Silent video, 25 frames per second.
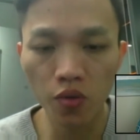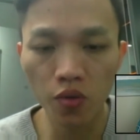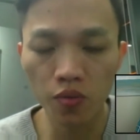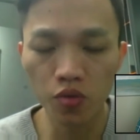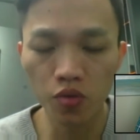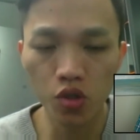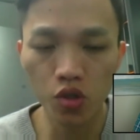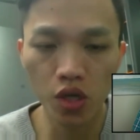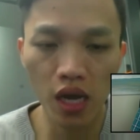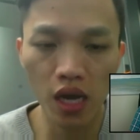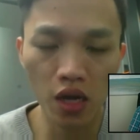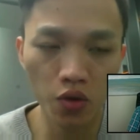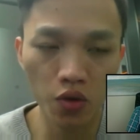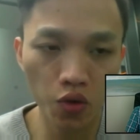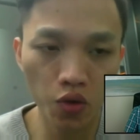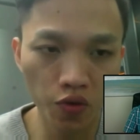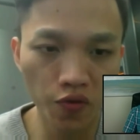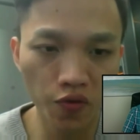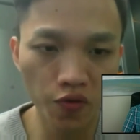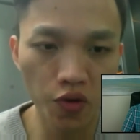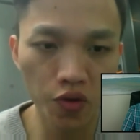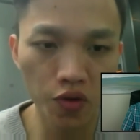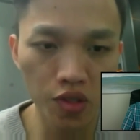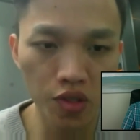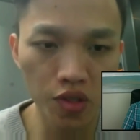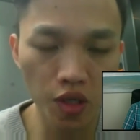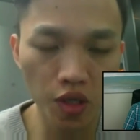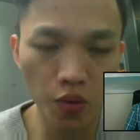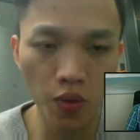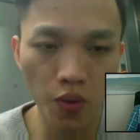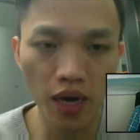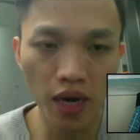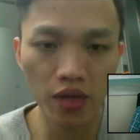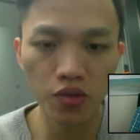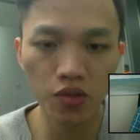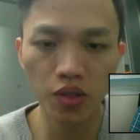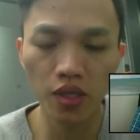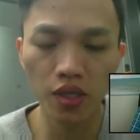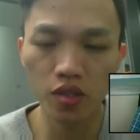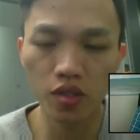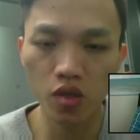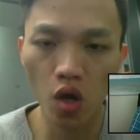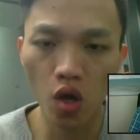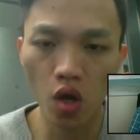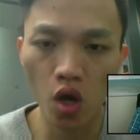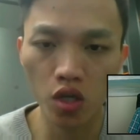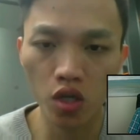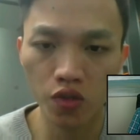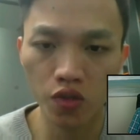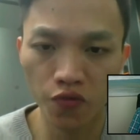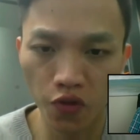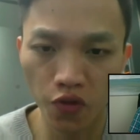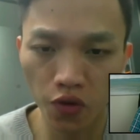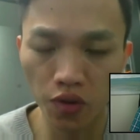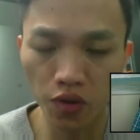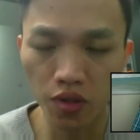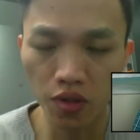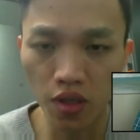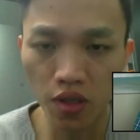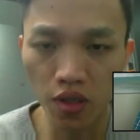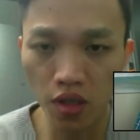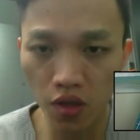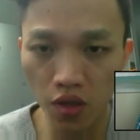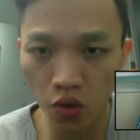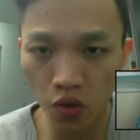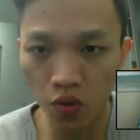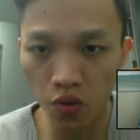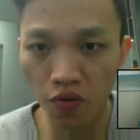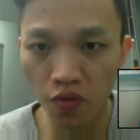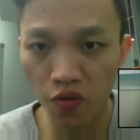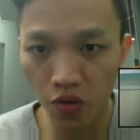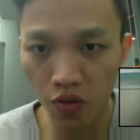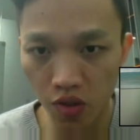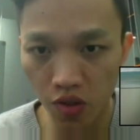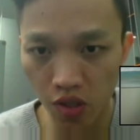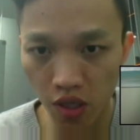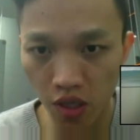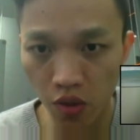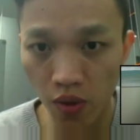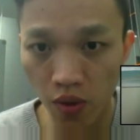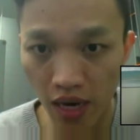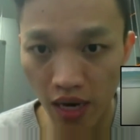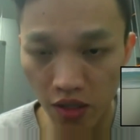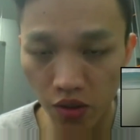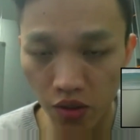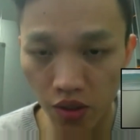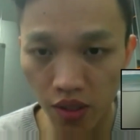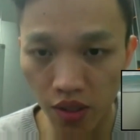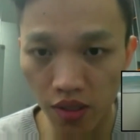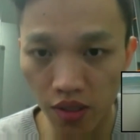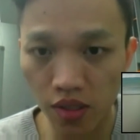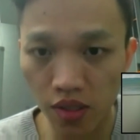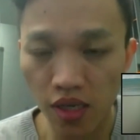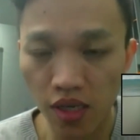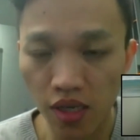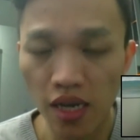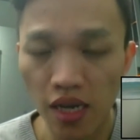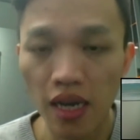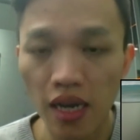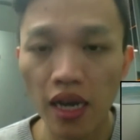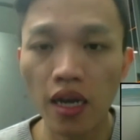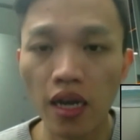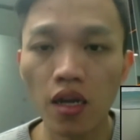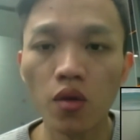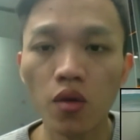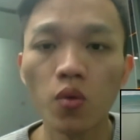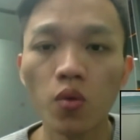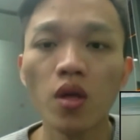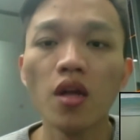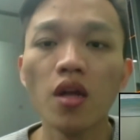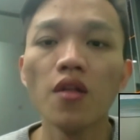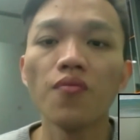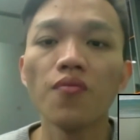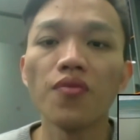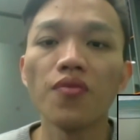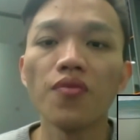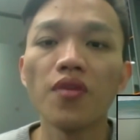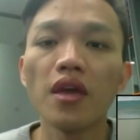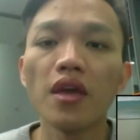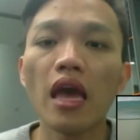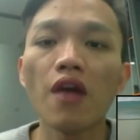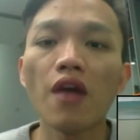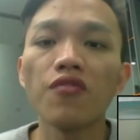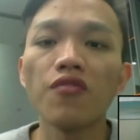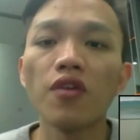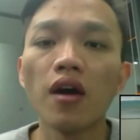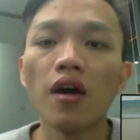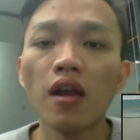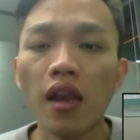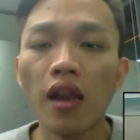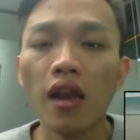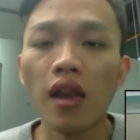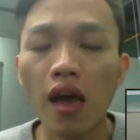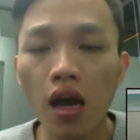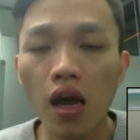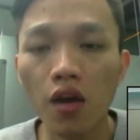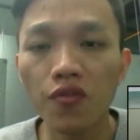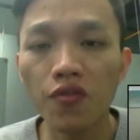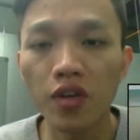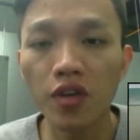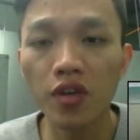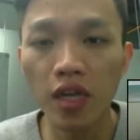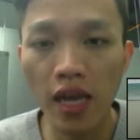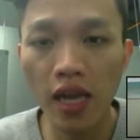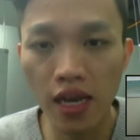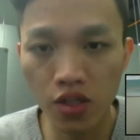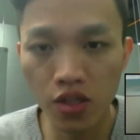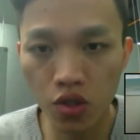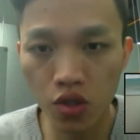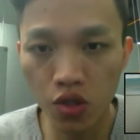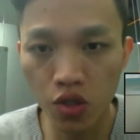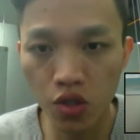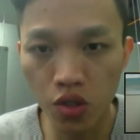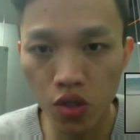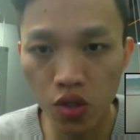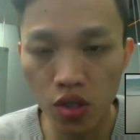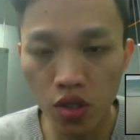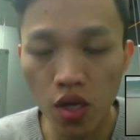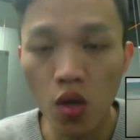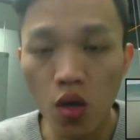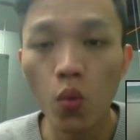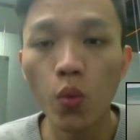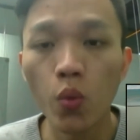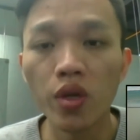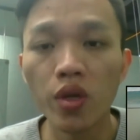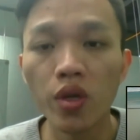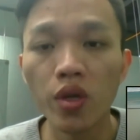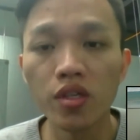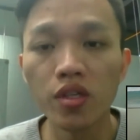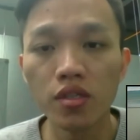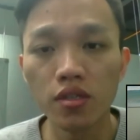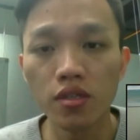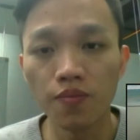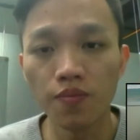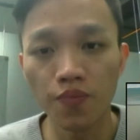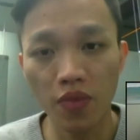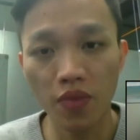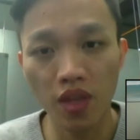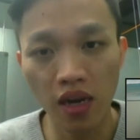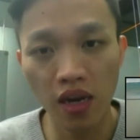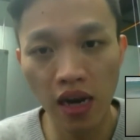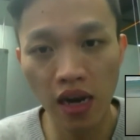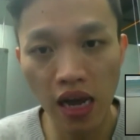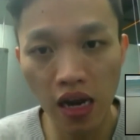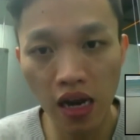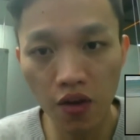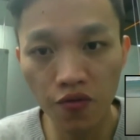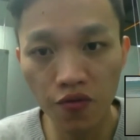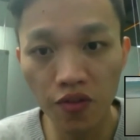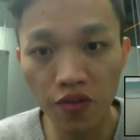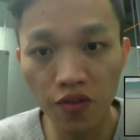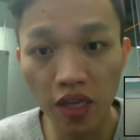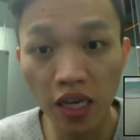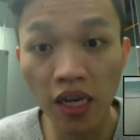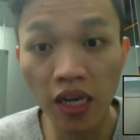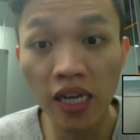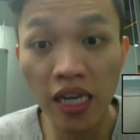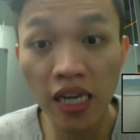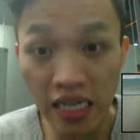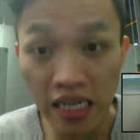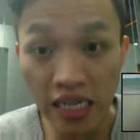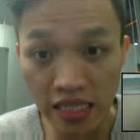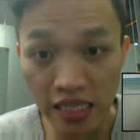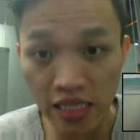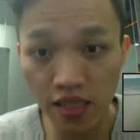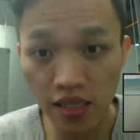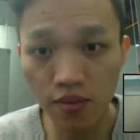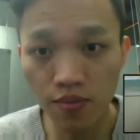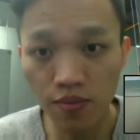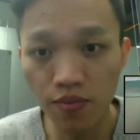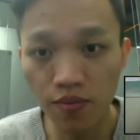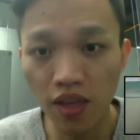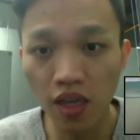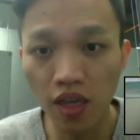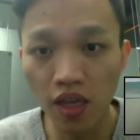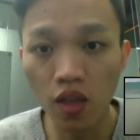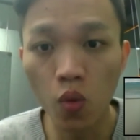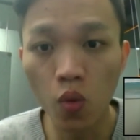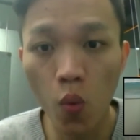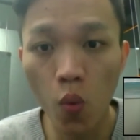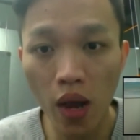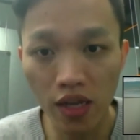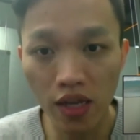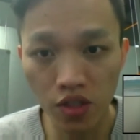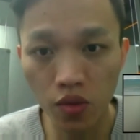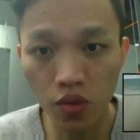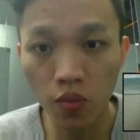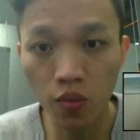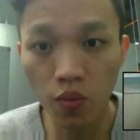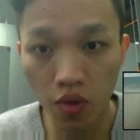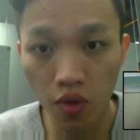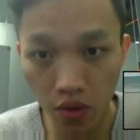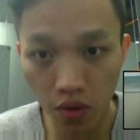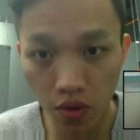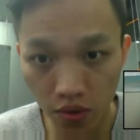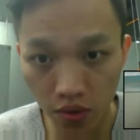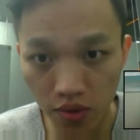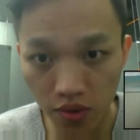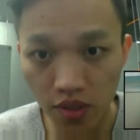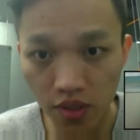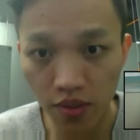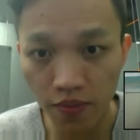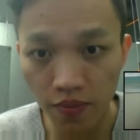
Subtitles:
Chicago University graduates, Oxford University graduates, and they have a lot of connections with a lot of elites in the Western world.